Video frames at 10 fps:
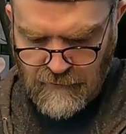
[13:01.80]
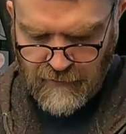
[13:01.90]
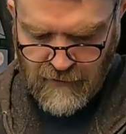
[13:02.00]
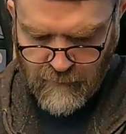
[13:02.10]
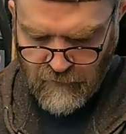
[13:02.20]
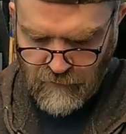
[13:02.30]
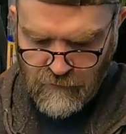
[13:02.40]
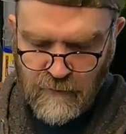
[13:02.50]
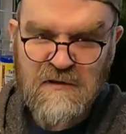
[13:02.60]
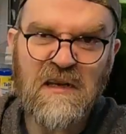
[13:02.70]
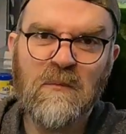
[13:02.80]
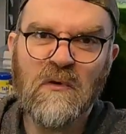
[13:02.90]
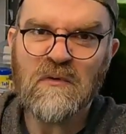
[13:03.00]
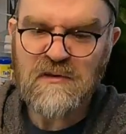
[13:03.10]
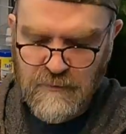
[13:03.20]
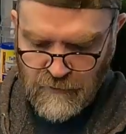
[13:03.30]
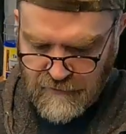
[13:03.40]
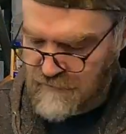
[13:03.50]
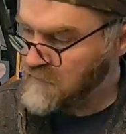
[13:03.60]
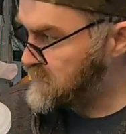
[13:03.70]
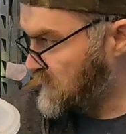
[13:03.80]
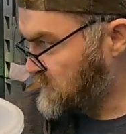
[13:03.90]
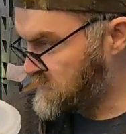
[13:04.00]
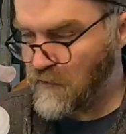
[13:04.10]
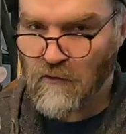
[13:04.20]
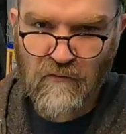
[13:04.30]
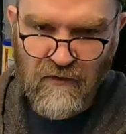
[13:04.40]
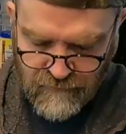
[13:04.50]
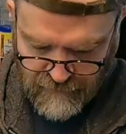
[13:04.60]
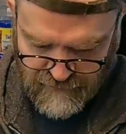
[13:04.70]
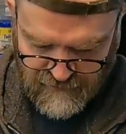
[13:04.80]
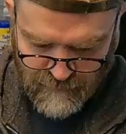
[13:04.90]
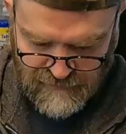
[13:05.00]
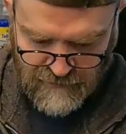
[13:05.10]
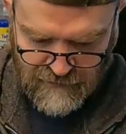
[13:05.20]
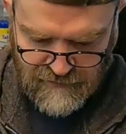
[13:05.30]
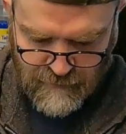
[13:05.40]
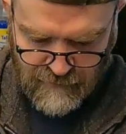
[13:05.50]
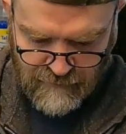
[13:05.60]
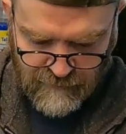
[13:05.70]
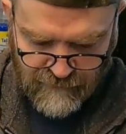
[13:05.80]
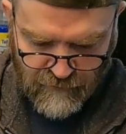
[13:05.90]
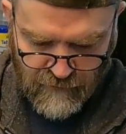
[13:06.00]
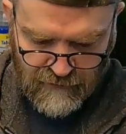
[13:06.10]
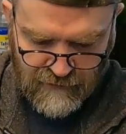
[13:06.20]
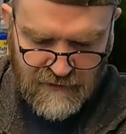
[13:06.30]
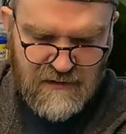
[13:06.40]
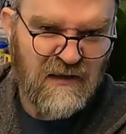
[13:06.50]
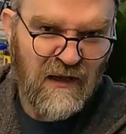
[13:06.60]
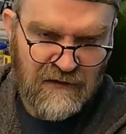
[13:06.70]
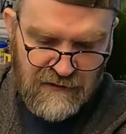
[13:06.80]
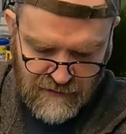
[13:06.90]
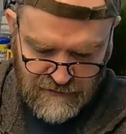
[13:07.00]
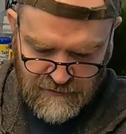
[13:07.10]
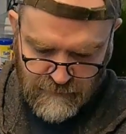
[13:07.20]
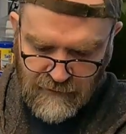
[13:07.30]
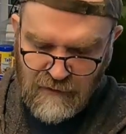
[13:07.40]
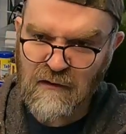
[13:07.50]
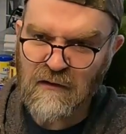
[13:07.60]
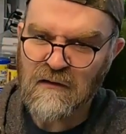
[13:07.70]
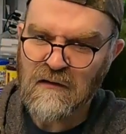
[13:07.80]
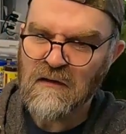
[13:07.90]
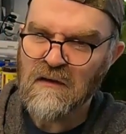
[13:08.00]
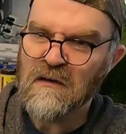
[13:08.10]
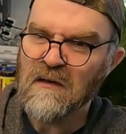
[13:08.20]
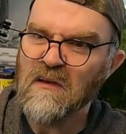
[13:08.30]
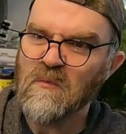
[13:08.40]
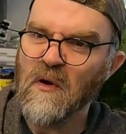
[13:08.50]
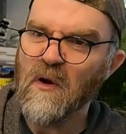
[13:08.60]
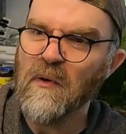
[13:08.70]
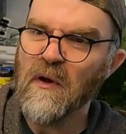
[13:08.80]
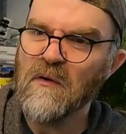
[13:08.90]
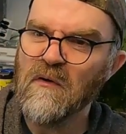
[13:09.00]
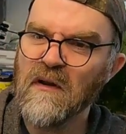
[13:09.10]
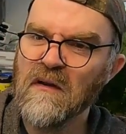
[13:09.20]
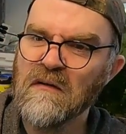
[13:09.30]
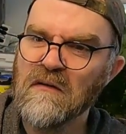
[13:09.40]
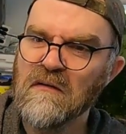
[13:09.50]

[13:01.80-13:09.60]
And again, we're going to go with the same dose because these tanks are all roughly the same size, about 40 litres, 10 gallons, something like that. Let's put our powder in.